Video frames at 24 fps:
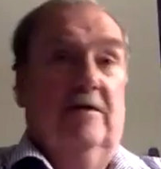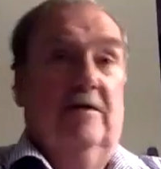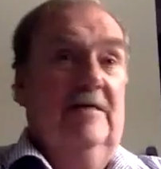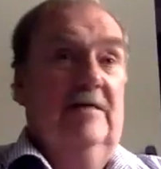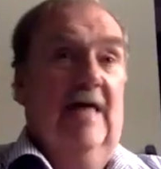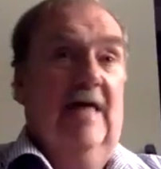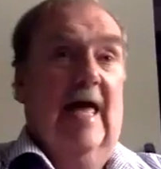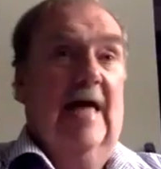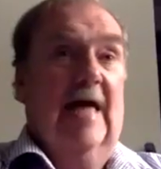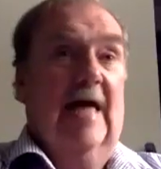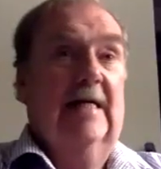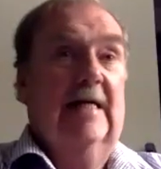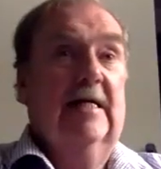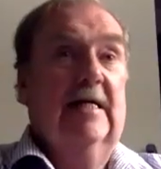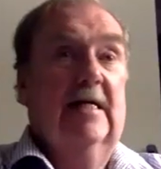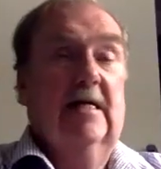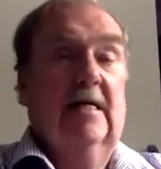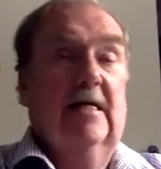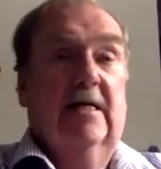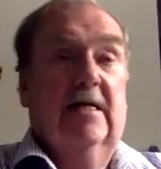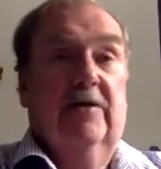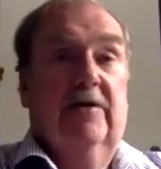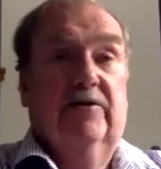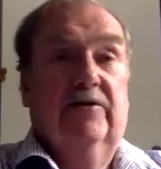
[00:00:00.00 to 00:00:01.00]
said
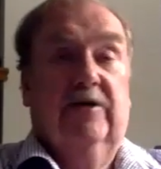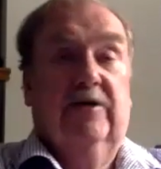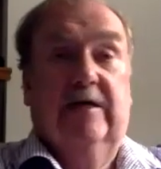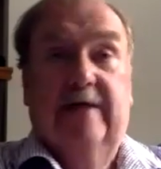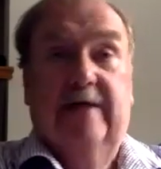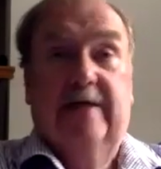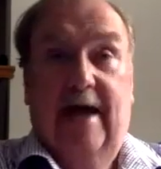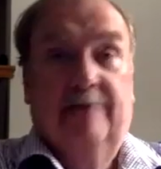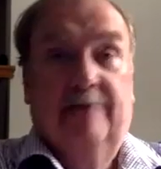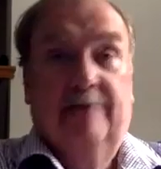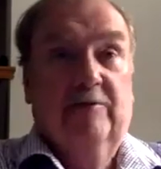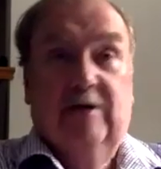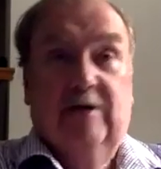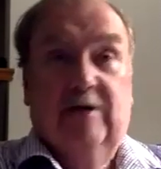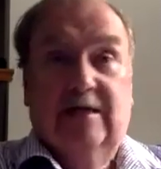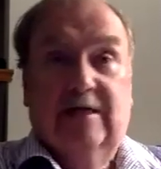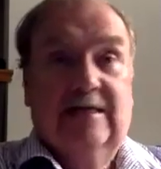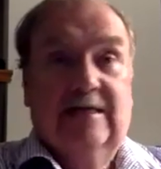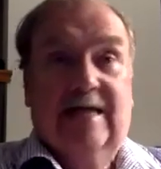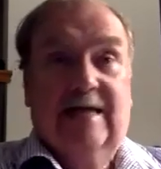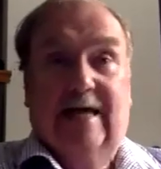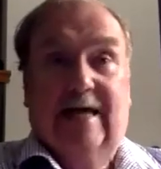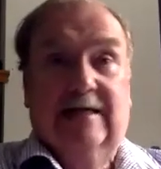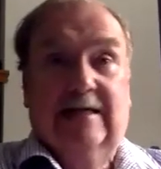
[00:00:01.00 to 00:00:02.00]
she never
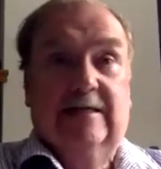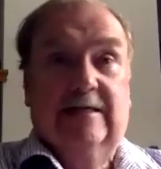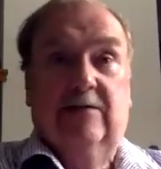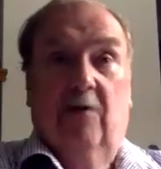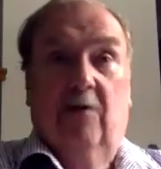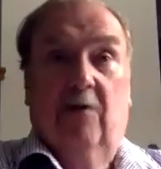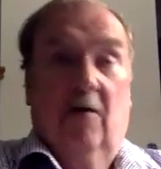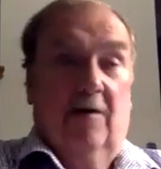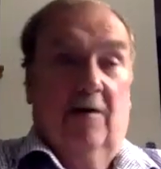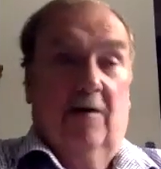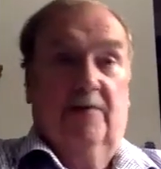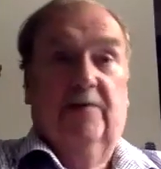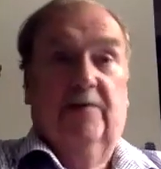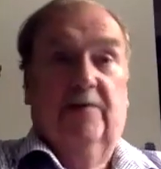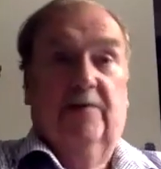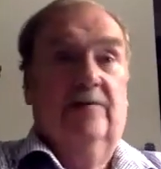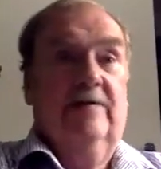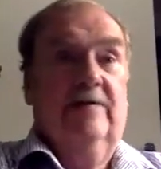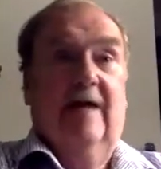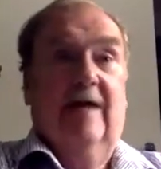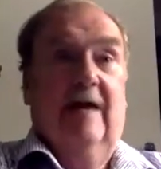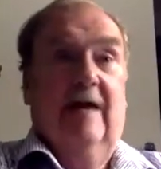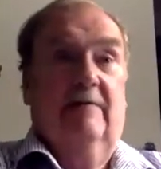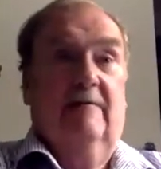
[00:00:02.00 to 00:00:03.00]
intended
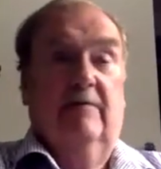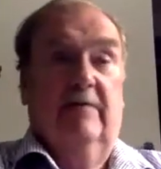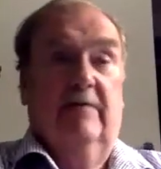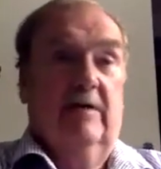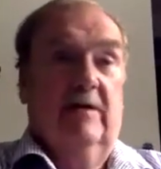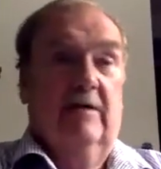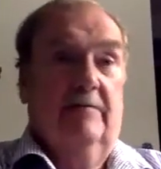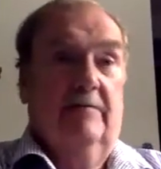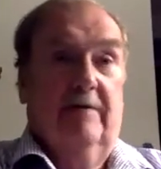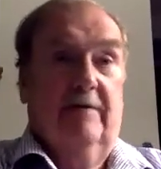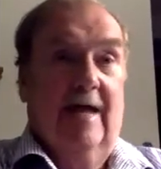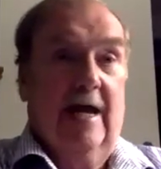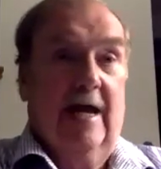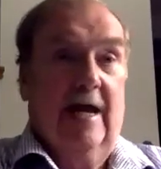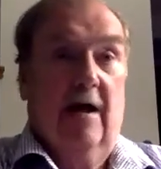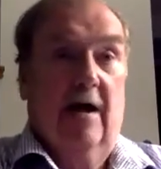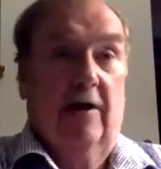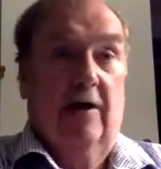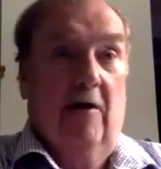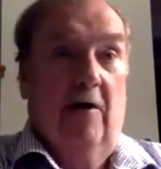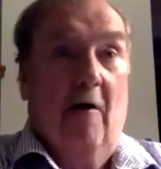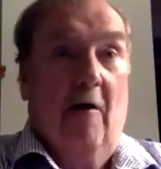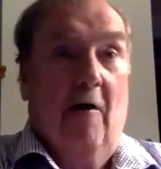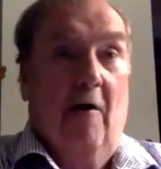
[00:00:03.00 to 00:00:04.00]
Arthur's name to be a play
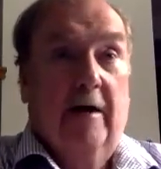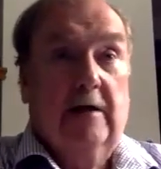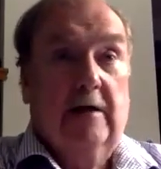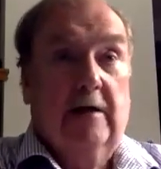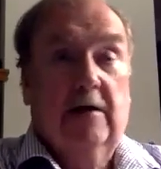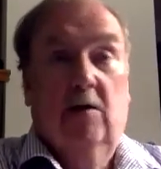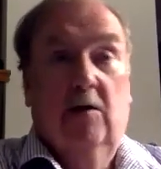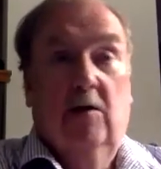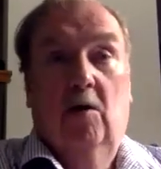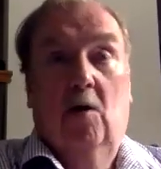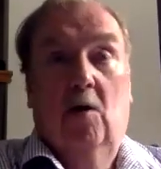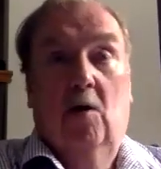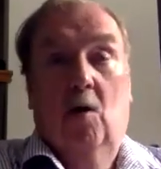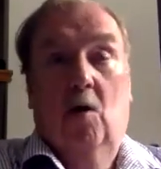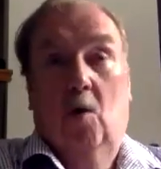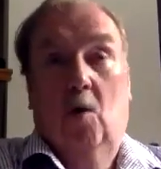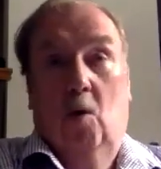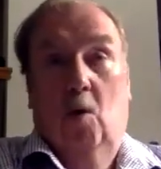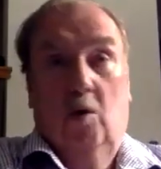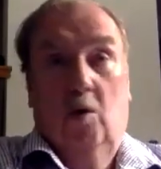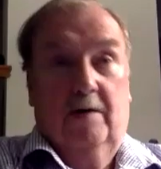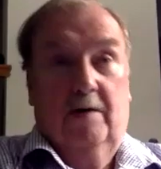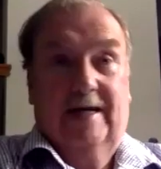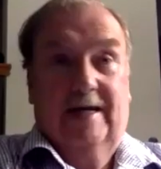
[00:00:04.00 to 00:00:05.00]
on art
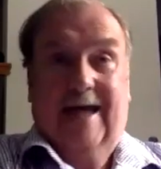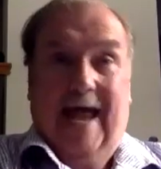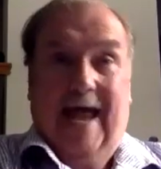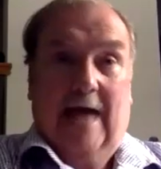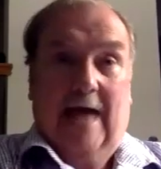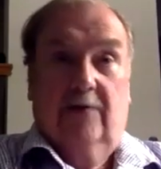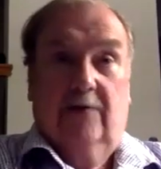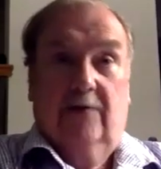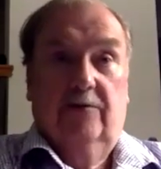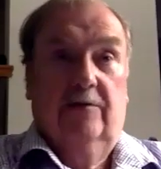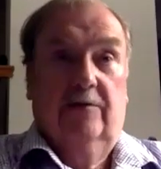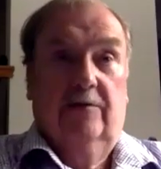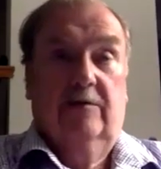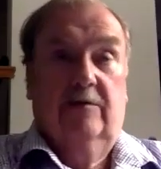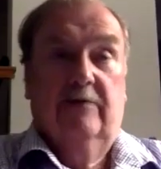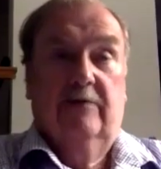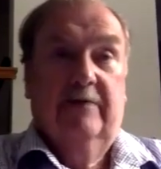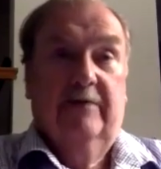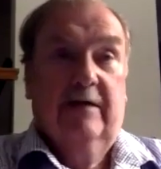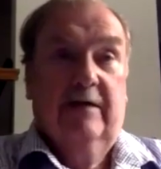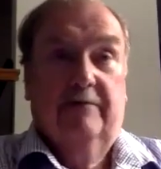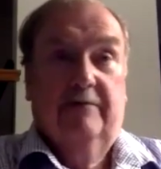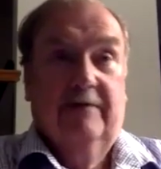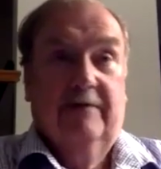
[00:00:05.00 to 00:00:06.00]
or Leander to
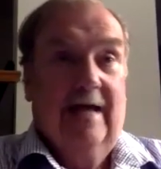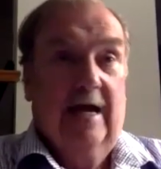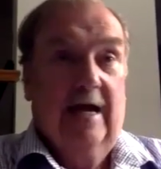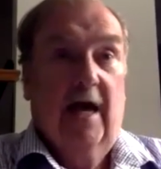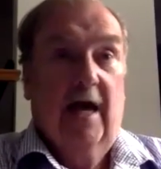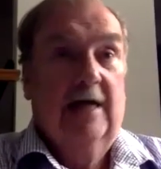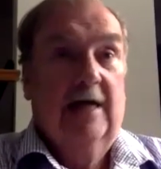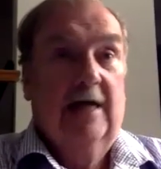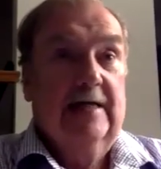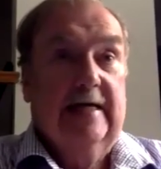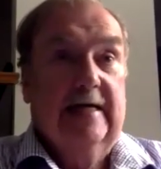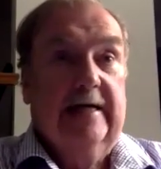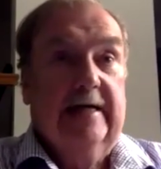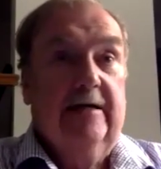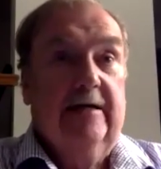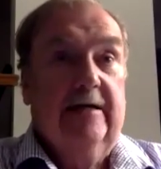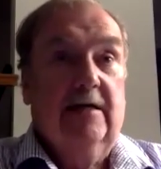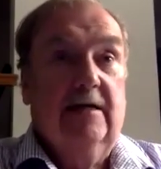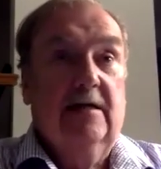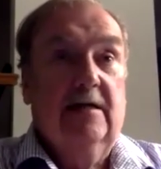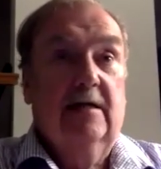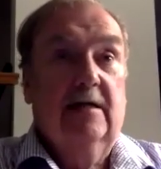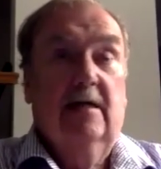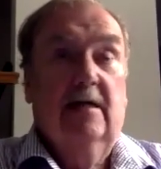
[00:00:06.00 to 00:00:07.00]
be a play on
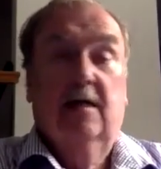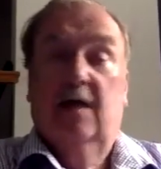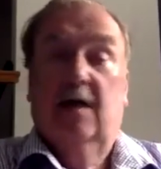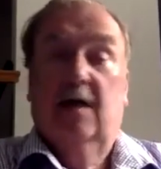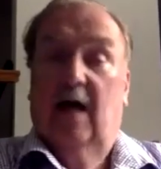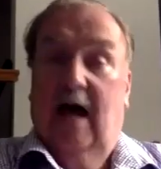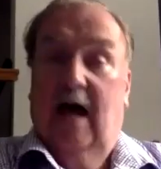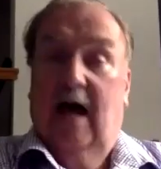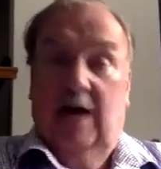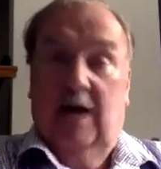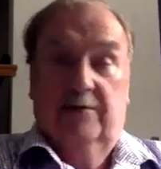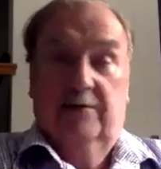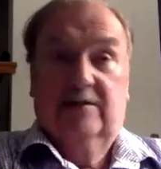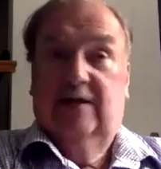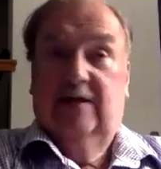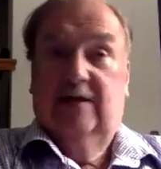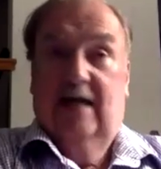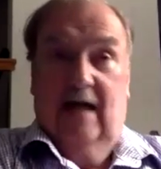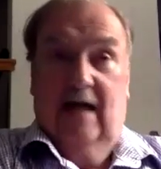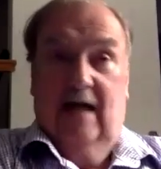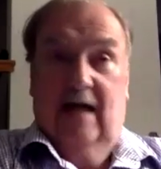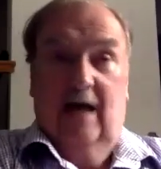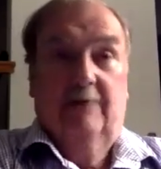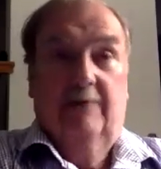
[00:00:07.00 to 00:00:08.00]
Lear, I would
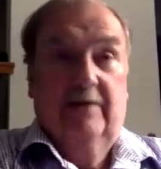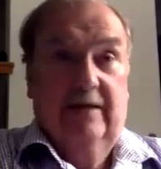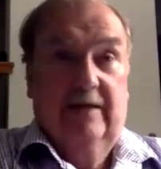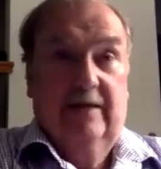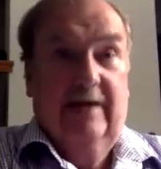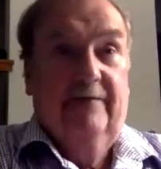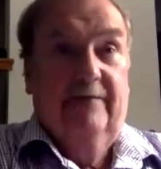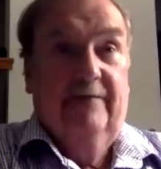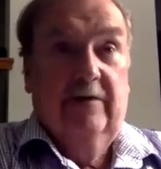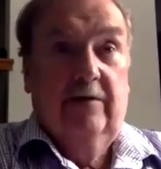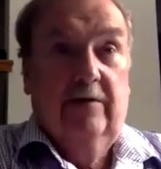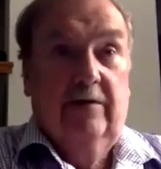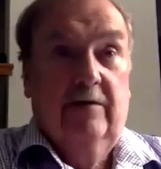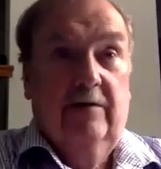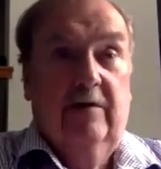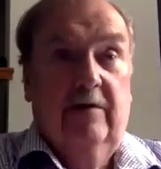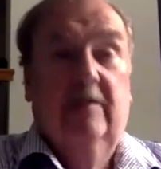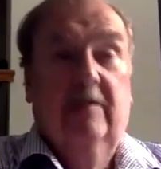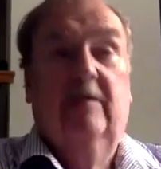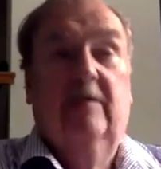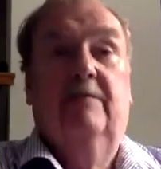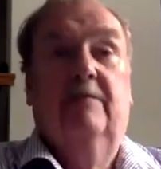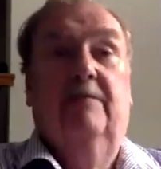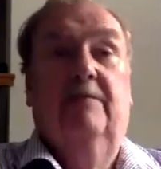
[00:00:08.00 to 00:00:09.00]
say, I believe you,
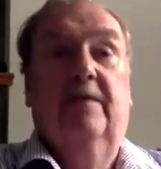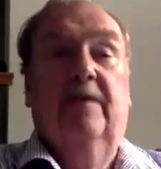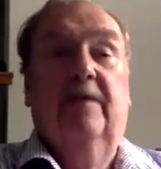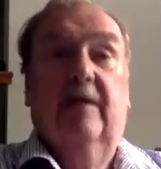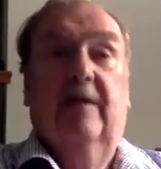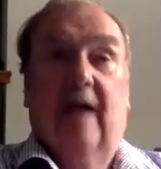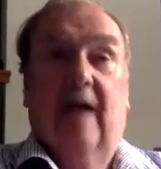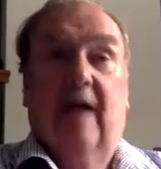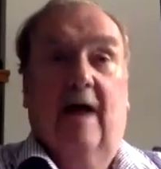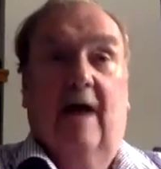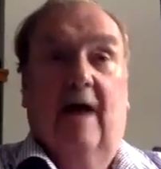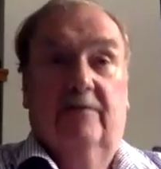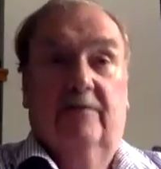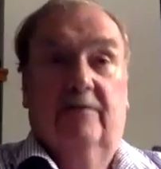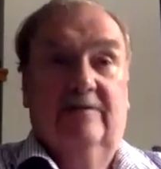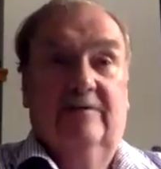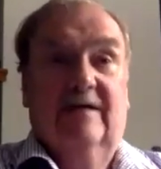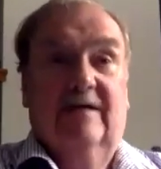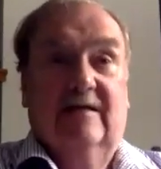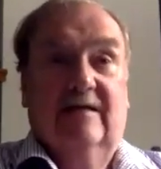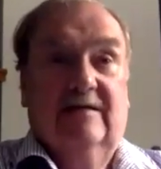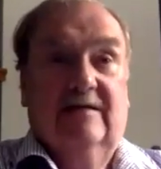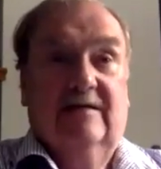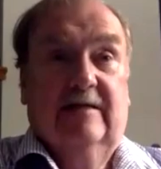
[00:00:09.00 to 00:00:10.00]
but the novel
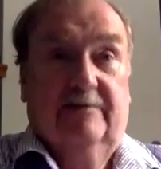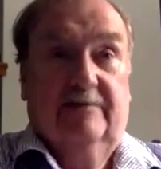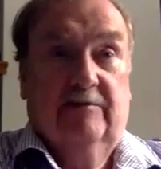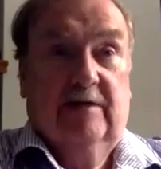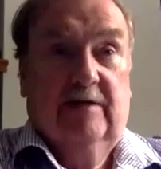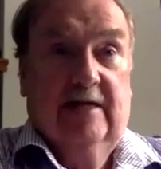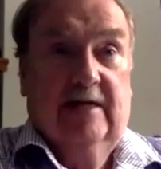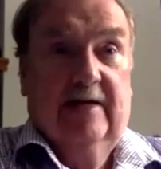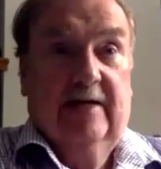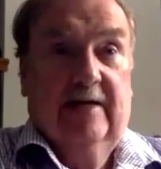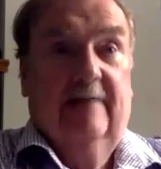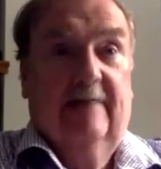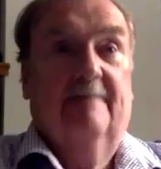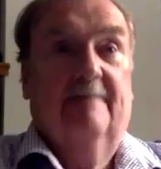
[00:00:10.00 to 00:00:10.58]
says differently.